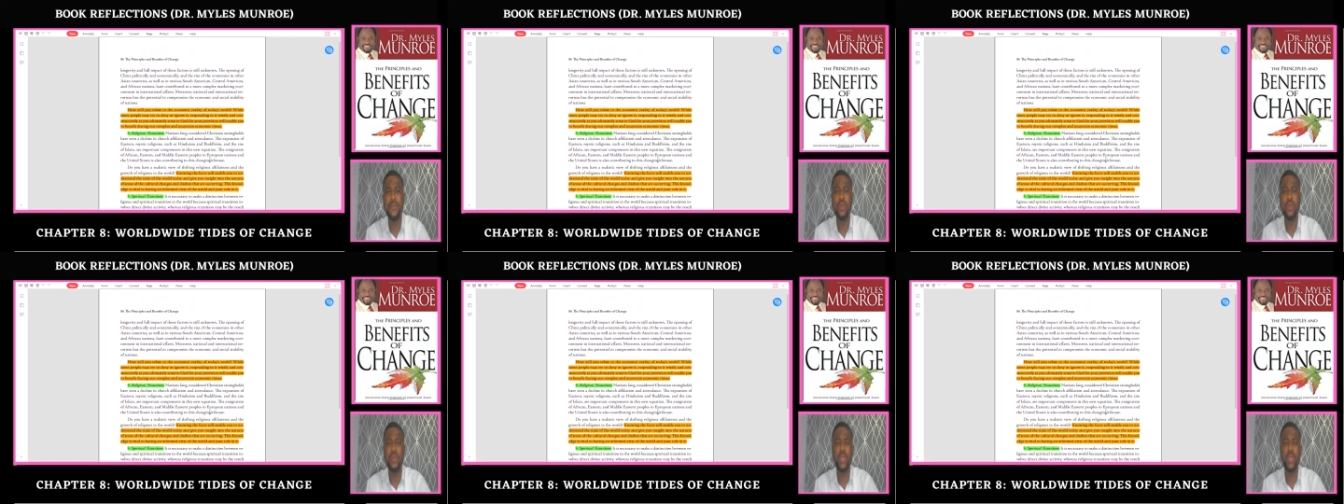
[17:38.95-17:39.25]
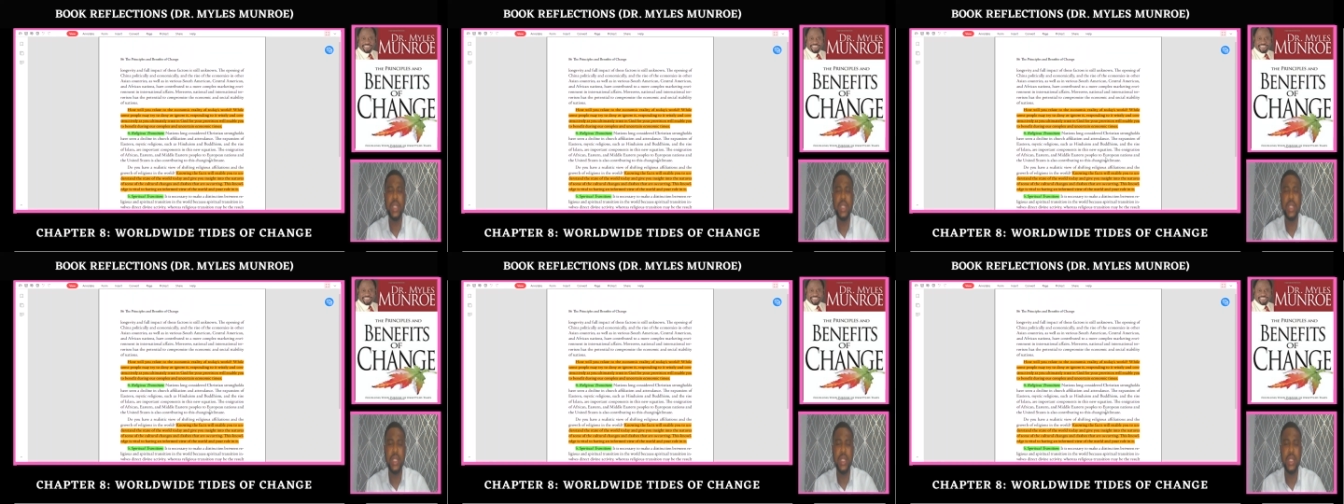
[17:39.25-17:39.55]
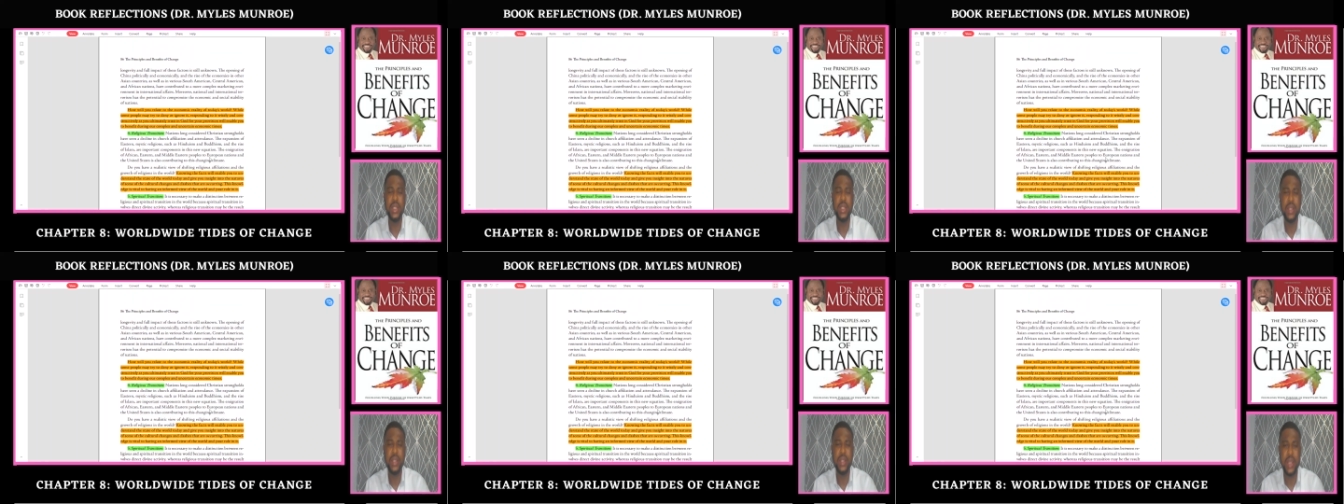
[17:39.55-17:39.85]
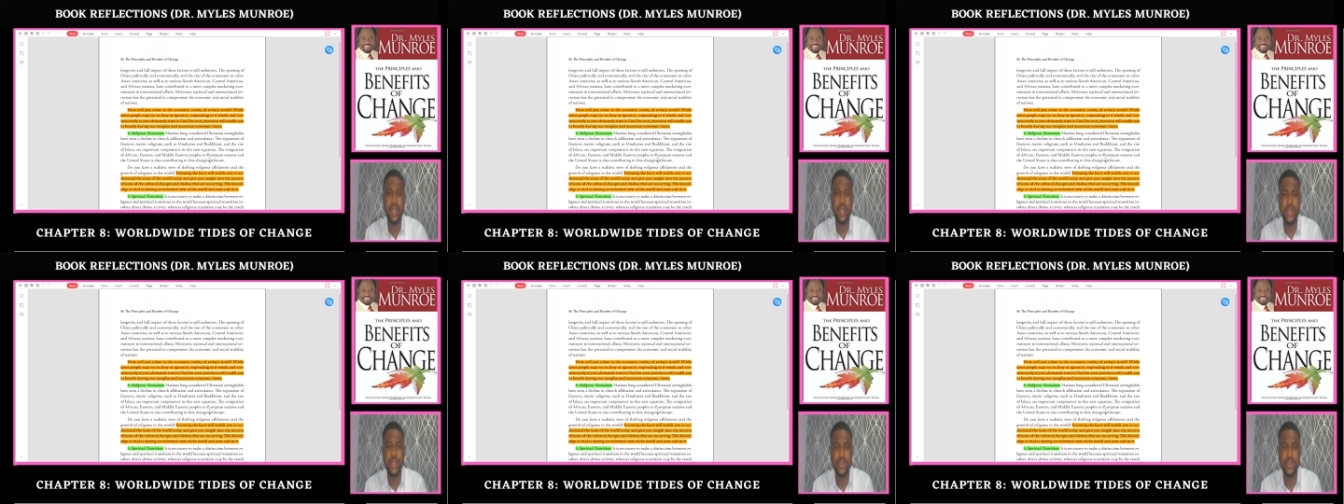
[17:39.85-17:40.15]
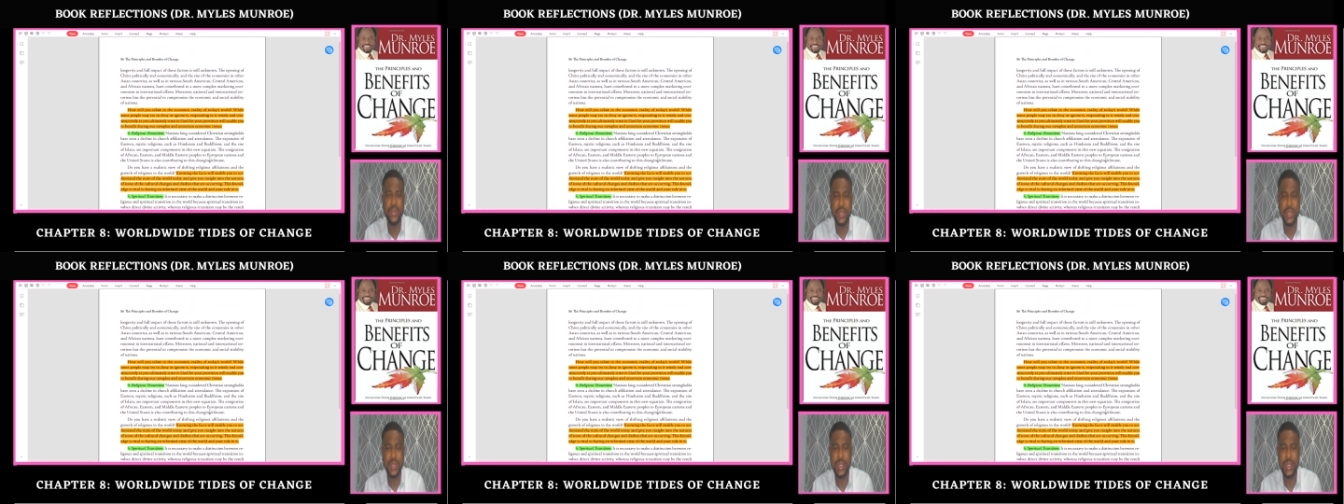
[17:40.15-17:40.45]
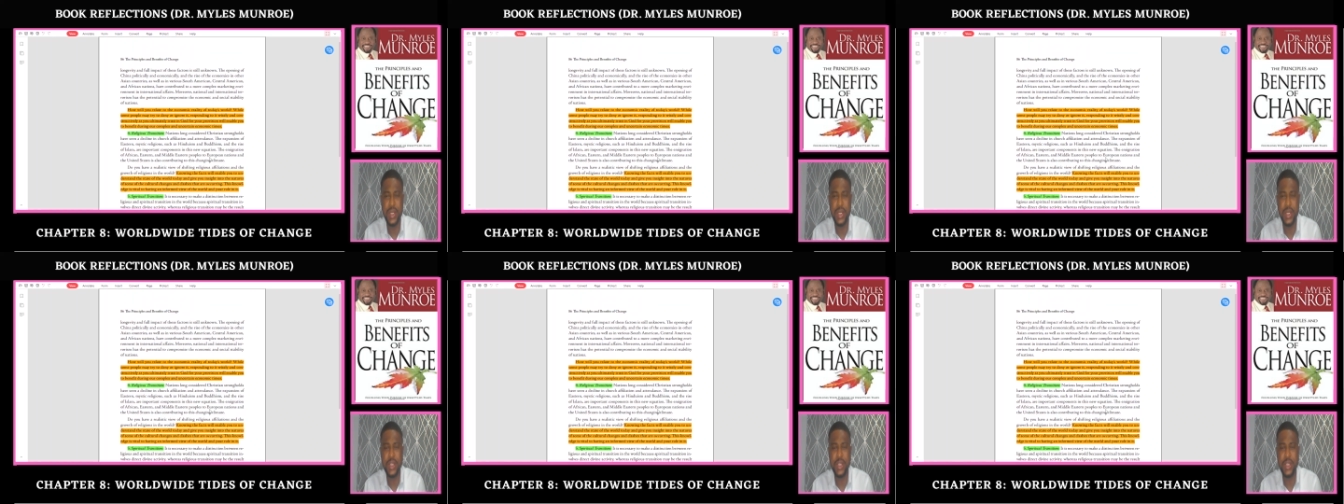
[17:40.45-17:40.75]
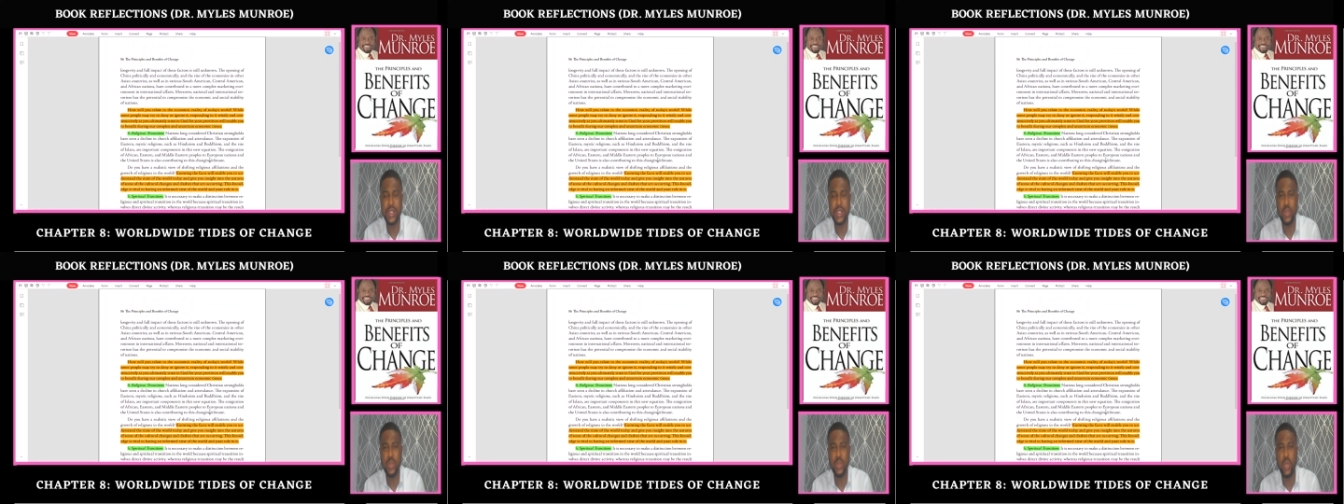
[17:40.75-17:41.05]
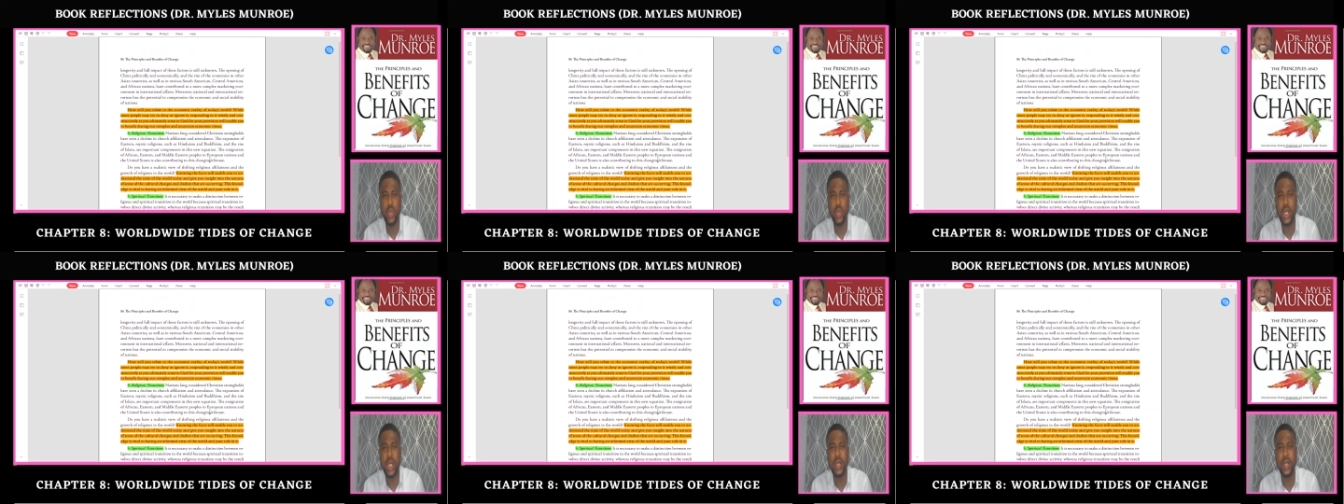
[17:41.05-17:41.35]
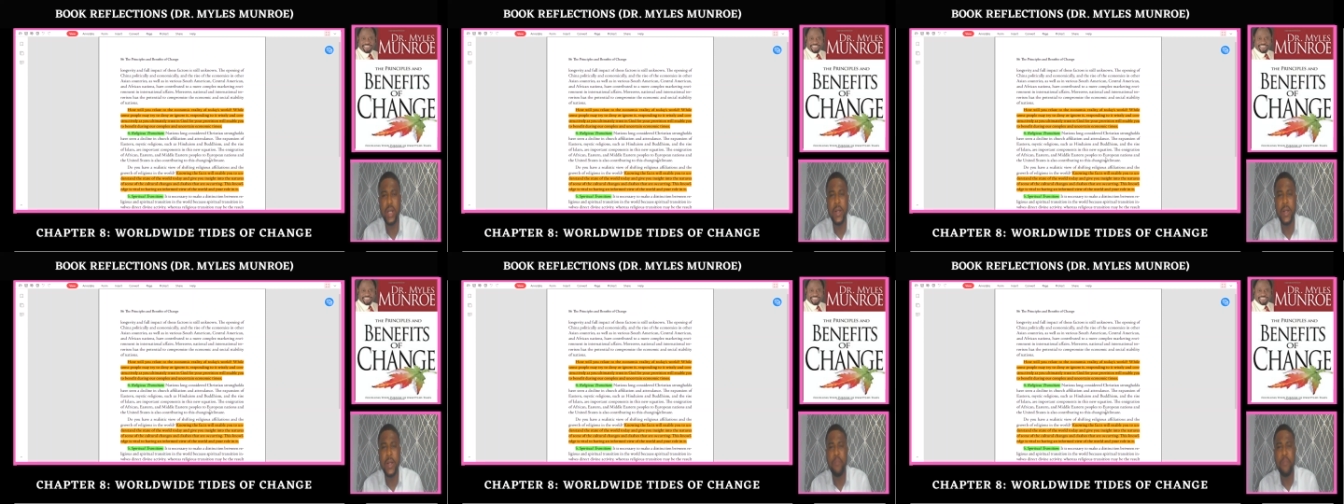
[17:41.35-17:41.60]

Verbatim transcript: within a jurisdiction where